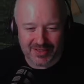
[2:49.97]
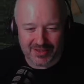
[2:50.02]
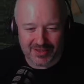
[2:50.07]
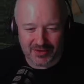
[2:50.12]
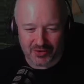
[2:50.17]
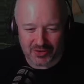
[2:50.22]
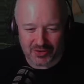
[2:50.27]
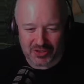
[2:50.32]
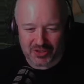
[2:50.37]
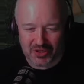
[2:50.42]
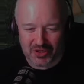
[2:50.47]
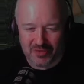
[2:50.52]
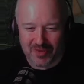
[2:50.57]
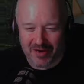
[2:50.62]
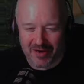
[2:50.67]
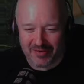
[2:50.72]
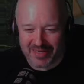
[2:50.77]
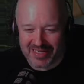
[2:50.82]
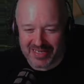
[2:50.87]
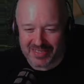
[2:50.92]
Your
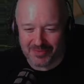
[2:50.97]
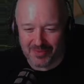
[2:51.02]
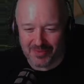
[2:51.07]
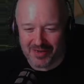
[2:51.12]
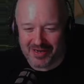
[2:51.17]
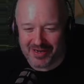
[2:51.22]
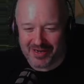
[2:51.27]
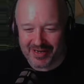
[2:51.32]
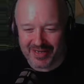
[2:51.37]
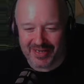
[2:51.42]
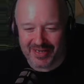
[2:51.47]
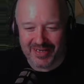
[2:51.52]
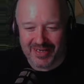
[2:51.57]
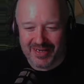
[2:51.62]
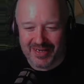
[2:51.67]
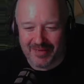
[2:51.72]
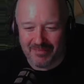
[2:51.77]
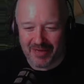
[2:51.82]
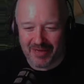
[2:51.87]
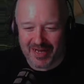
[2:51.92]
sumo needs work,
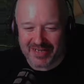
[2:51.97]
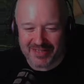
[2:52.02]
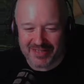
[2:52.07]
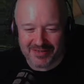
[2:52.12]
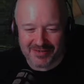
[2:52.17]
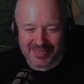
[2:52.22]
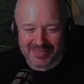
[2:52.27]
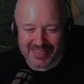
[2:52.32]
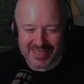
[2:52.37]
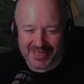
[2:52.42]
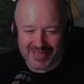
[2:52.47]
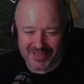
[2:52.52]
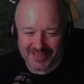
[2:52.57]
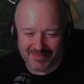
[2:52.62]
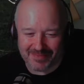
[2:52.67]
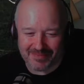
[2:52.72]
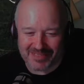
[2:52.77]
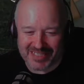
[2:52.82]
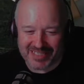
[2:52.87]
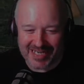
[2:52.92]
but I do see
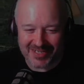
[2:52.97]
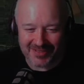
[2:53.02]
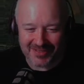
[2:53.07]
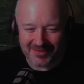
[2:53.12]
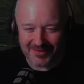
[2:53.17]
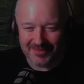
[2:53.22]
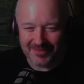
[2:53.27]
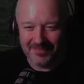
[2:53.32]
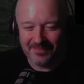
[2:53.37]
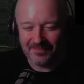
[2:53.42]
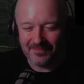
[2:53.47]
some potential.